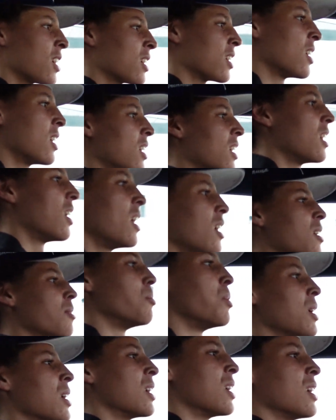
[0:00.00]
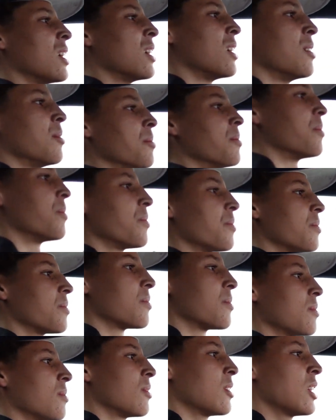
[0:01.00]
But
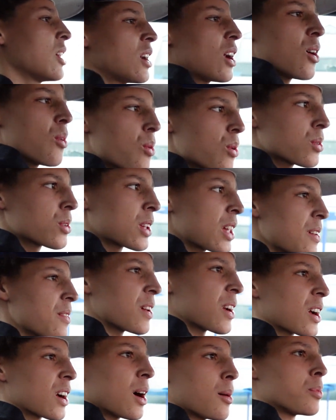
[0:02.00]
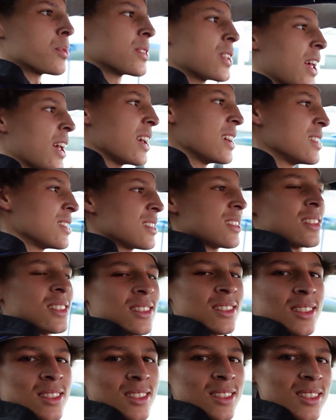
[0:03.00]
you know, we'll give it a couple days
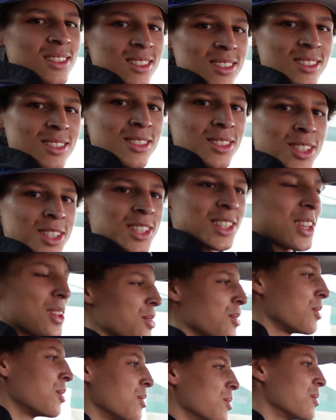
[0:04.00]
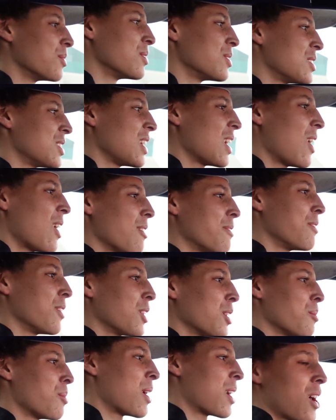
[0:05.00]
and see how I feel
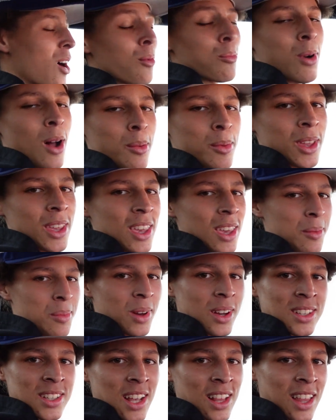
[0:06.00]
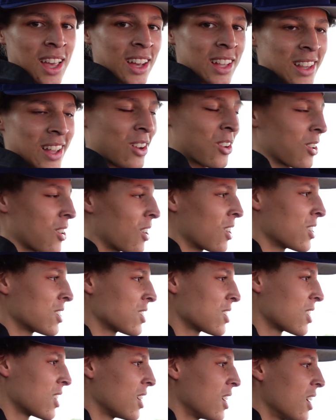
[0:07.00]
about it. I'll probably keep it because I like loud
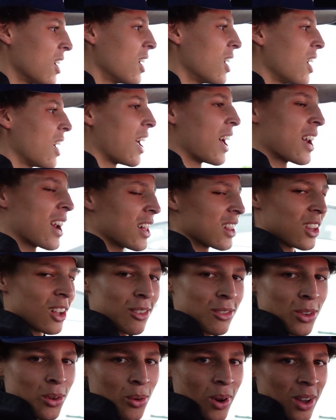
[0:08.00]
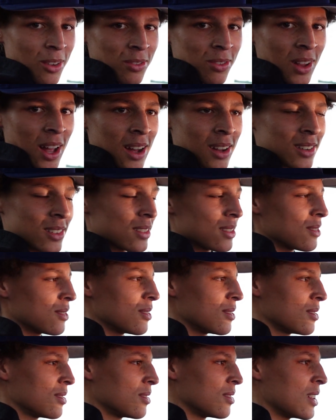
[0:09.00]
cars, and I love the way flat
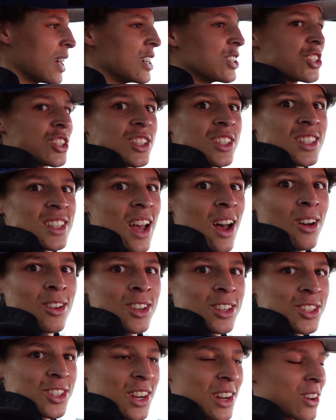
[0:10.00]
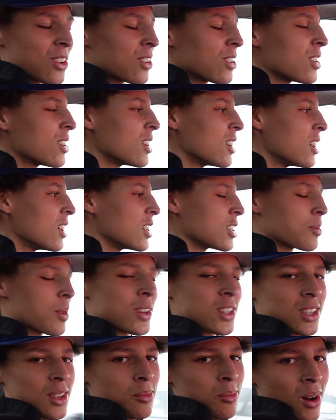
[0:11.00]
engine sound in general,
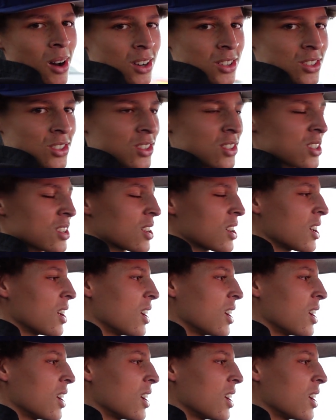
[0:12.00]
especially boxers.